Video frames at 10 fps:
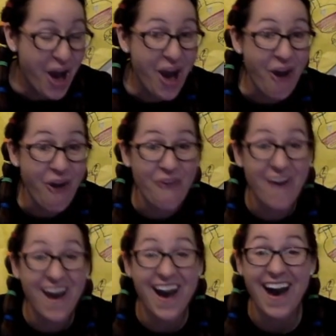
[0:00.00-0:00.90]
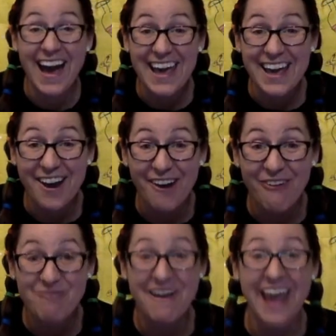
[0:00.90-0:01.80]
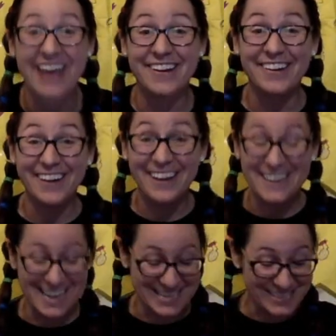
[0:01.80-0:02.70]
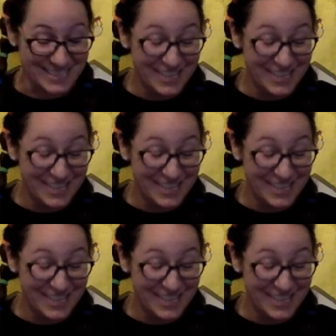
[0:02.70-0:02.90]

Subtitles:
Ohio, my goodness.